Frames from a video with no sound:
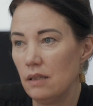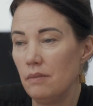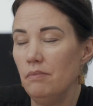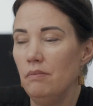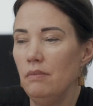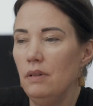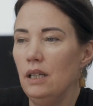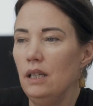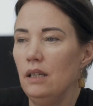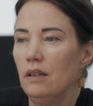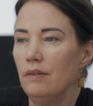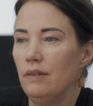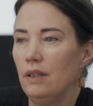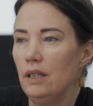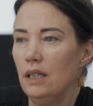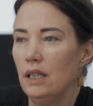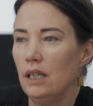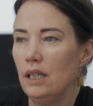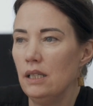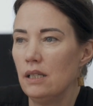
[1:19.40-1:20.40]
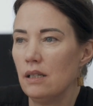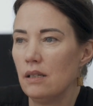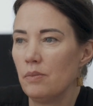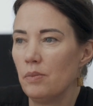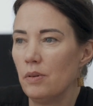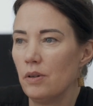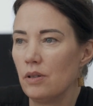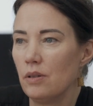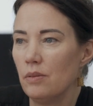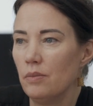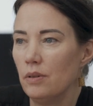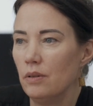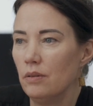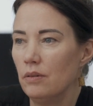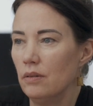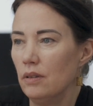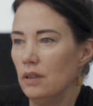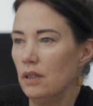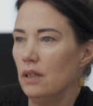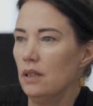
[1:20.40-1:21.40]
as many of their needs as
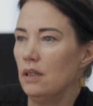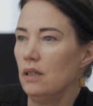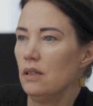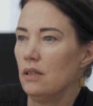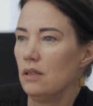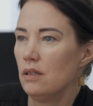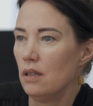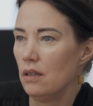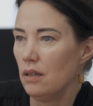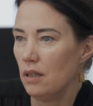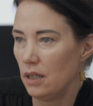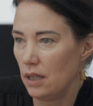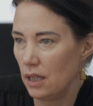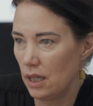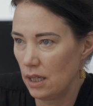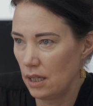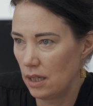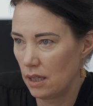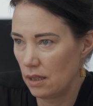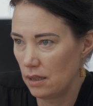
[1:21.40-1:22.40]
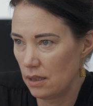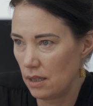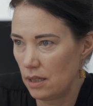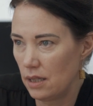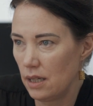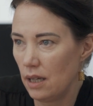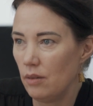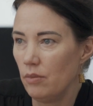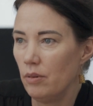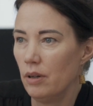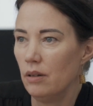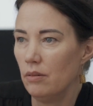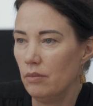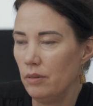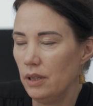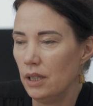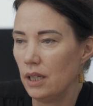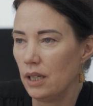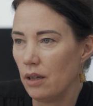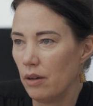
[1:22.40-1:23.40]
possible so that they can stay well
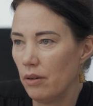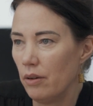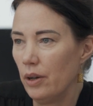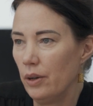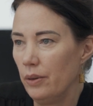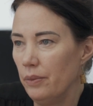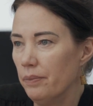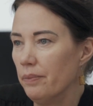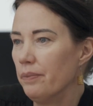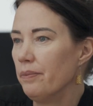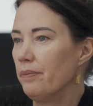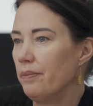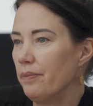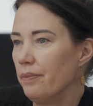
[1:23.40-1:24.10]
when they go home.